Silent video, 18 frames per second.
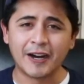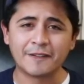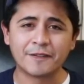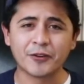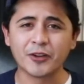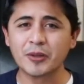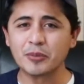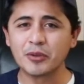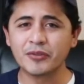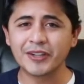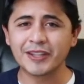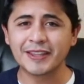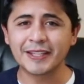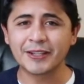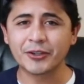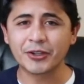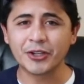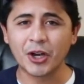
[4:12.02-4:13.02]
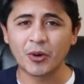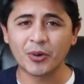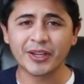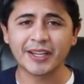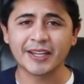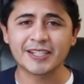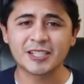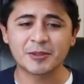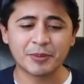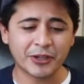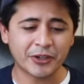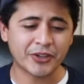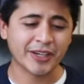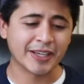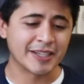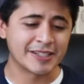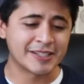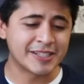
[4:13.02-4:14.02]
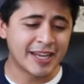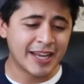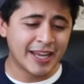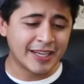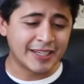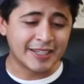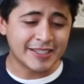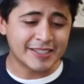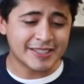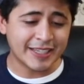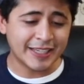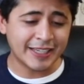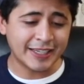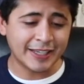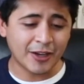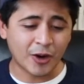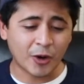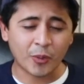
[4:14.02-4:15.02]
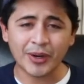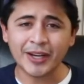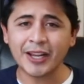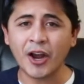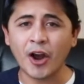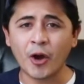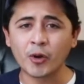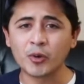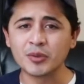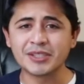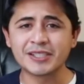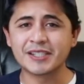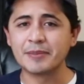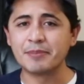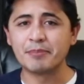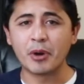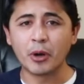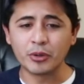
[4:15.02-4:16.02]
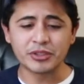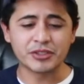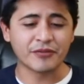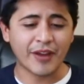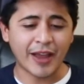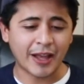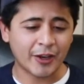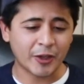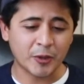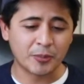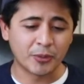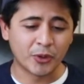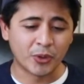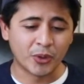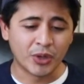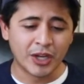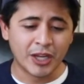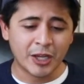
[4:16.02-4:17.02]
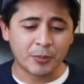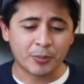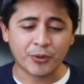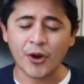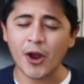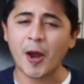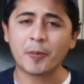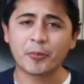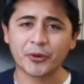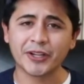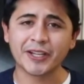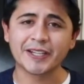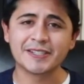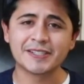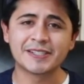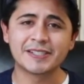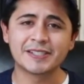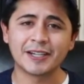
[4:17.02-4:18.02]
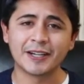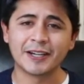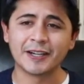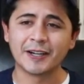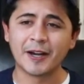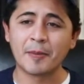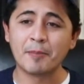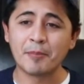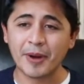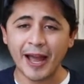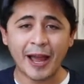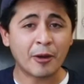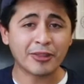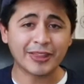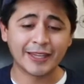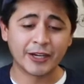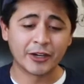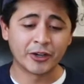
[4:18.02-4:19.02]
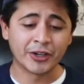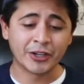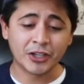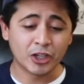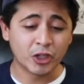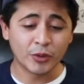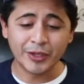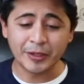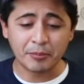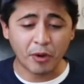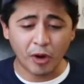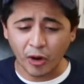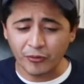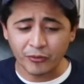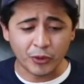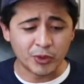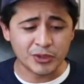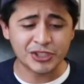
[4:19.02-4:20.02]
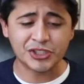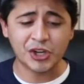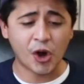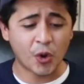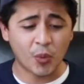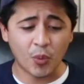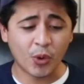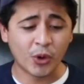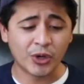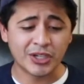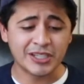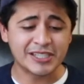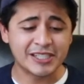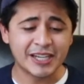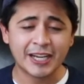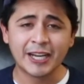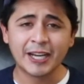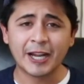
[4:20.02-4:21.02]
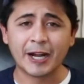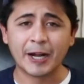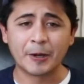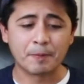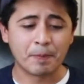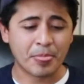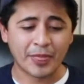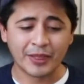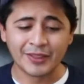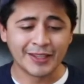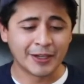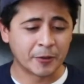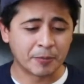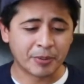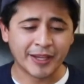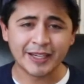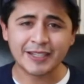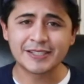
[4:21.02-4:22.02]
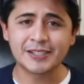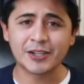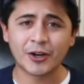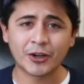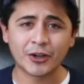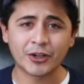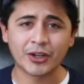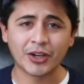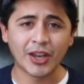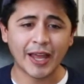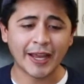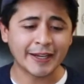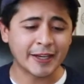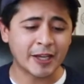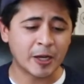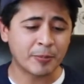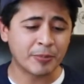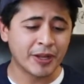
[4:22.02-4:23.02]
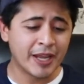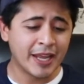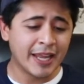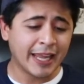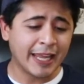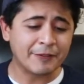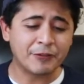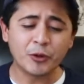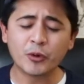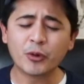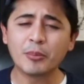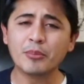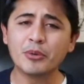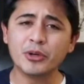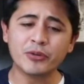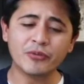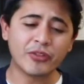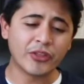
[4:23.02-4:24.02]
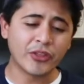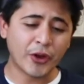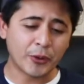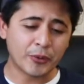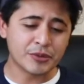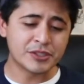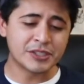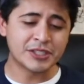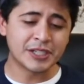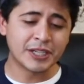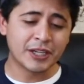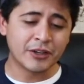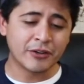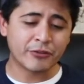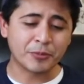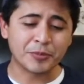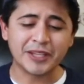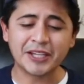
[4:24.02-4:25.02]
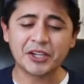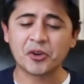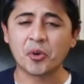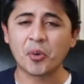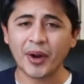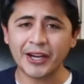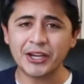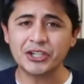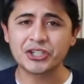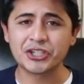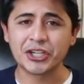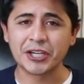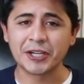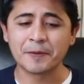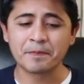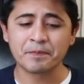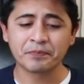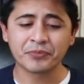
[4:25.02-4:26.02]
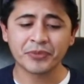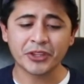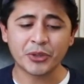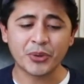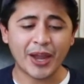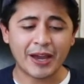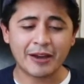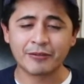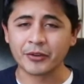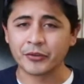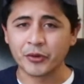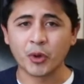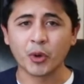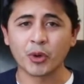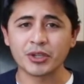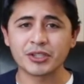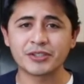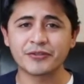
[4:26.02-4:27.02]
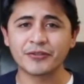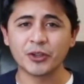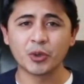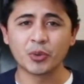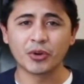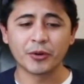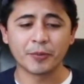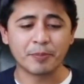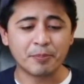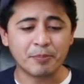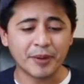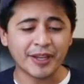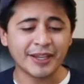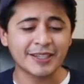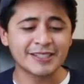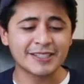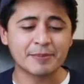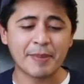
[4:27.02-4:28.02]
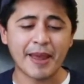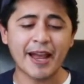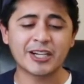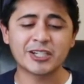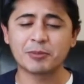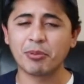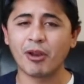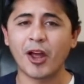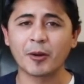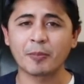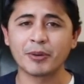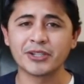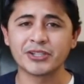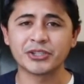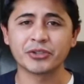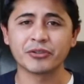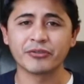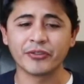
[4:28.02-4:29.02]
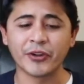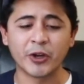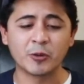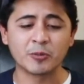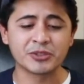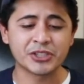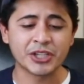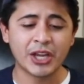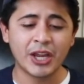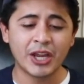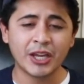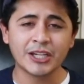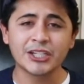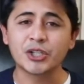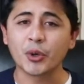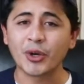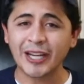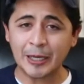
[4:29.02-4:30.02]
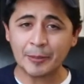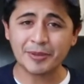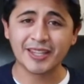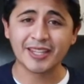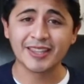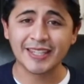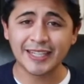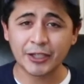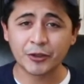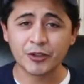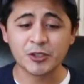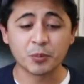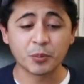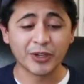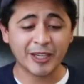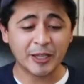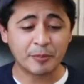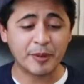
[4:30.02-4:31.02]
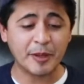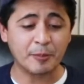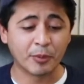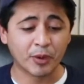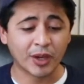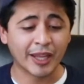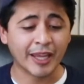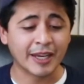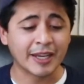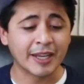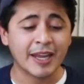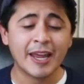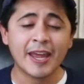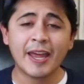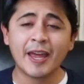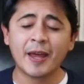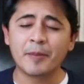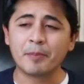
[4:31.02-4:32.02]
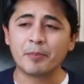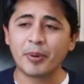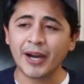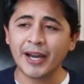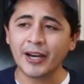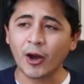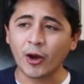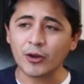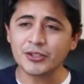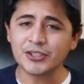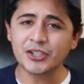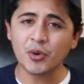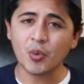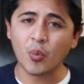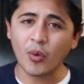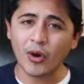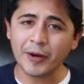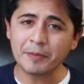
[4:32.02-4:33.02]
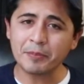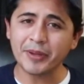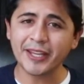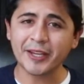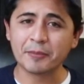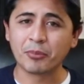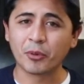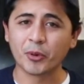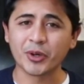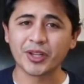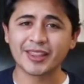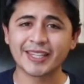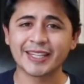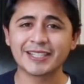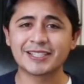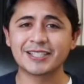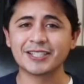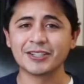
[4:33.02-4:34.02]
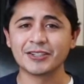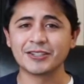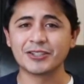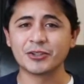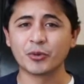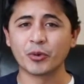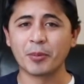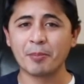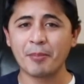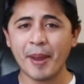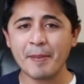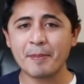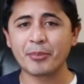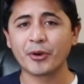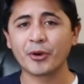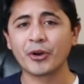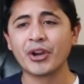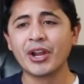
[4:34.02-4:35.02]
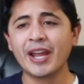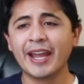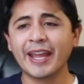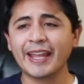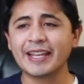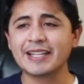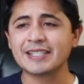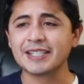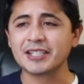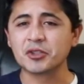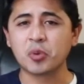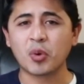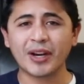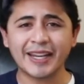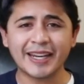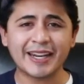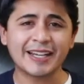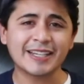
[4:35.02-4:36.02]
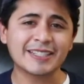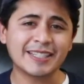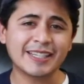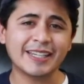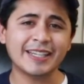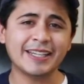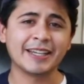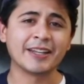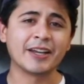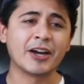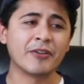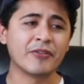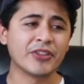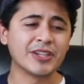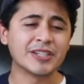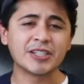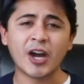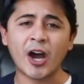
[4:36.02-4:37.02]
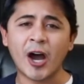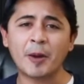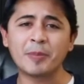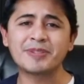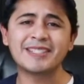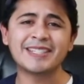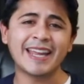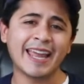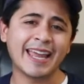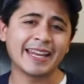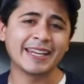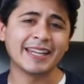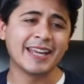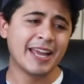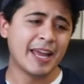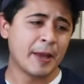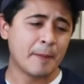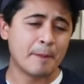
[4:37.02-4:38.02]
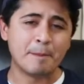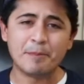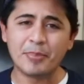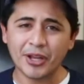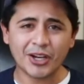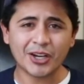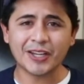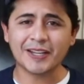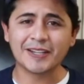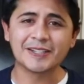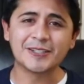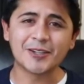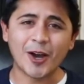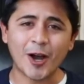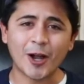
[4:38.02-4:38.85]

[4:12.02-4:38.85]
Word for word: for the movie theater going experience. Disney already owns the most valuable properties out there, including Marvel, Star Wars, their Pixar lineup. If you remove those from the equation, you have, of course, fewer big smash blockbuster films showing up at the theaters, bringing people in. But also one big important thing to remember is in 2019, of the top $10 billion